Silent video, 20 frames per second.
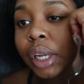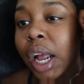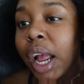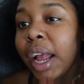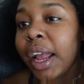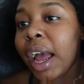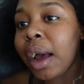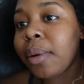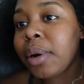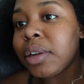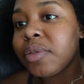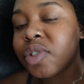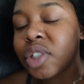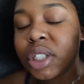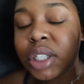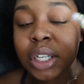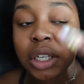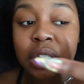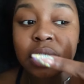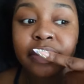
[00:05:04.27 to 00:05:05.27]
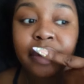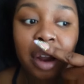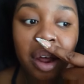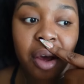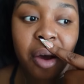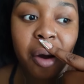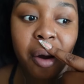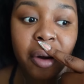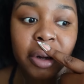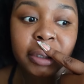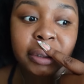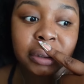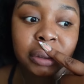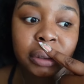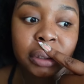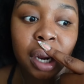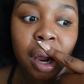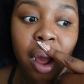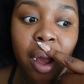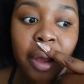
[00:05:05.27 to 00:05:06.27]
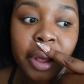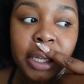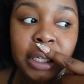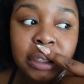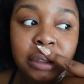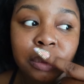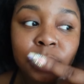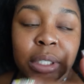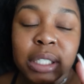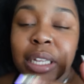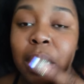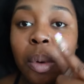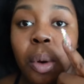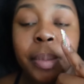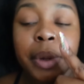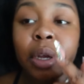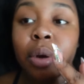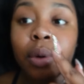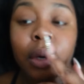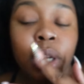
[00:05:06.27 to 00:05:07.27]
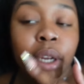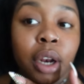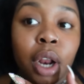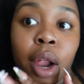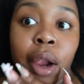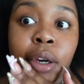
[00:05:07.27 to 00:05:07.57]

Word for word: And y'all won't even see this vlog. Because I won't be going